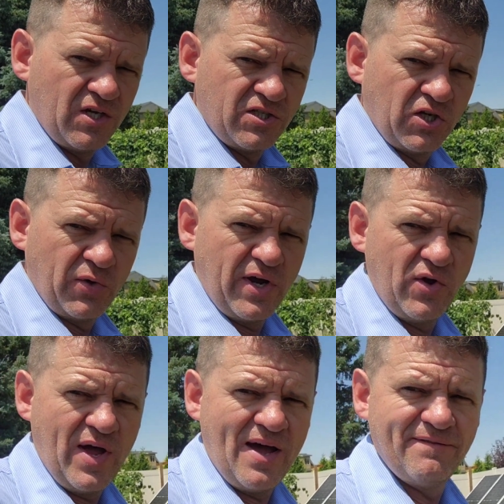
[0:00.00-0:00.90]
So I
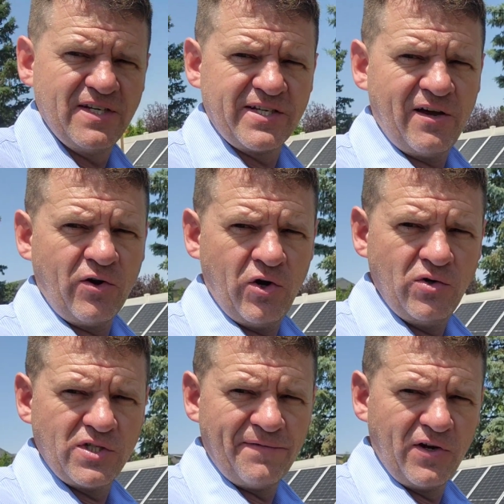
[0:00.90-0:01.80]
do have discount
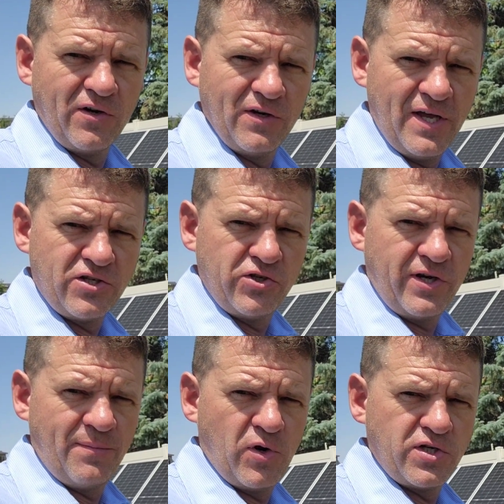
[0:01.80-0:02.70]
codes if you're
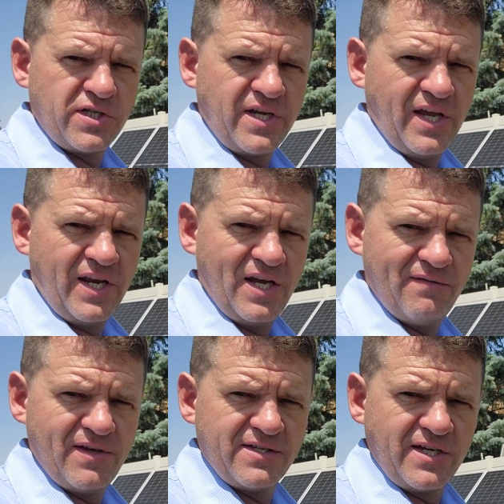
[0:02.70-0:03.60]
interested in purchasing any
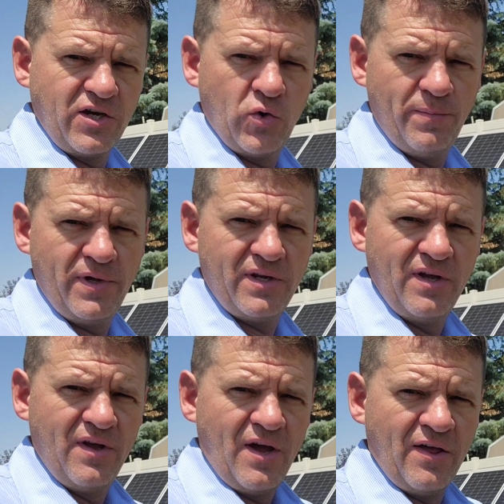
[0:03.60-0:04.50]
of this equipment
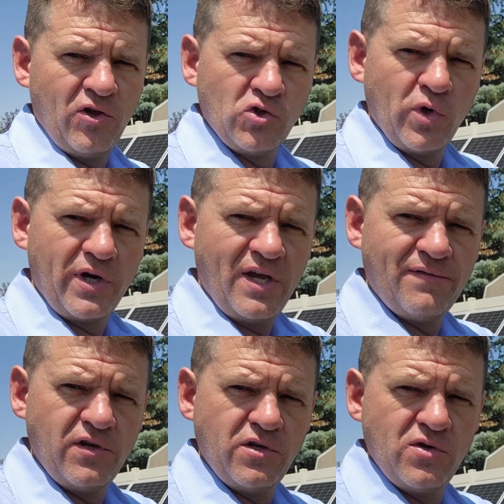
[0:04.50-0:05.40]
and those work
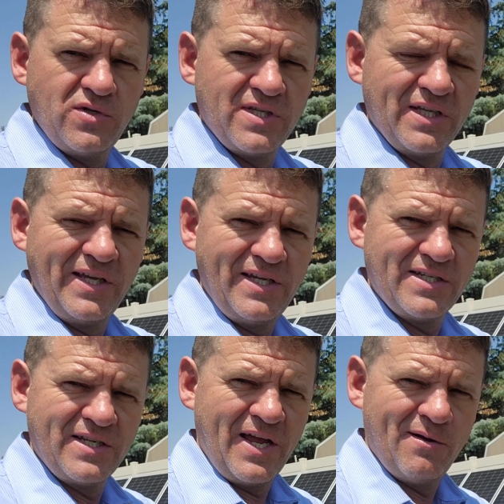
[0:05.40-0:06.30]
if you use the
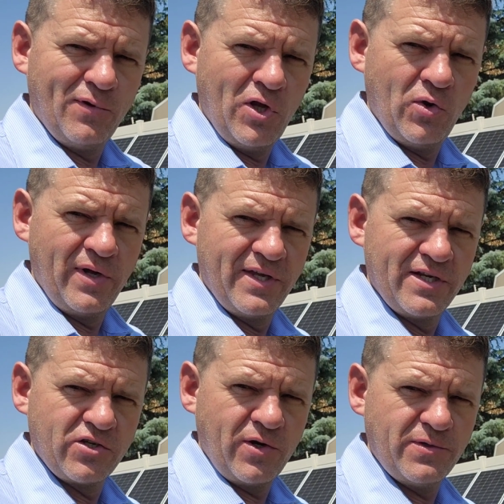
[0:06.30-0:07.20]
links down below in the
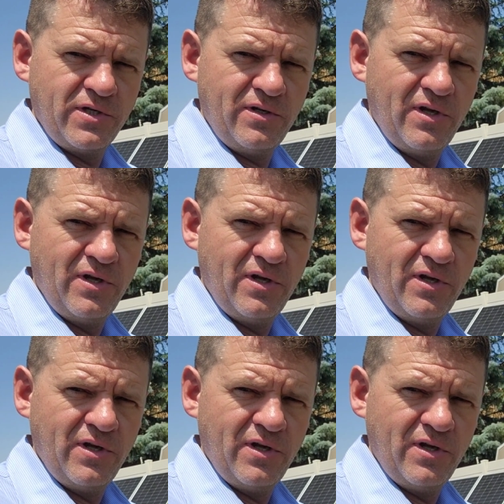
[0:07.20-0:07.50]
description.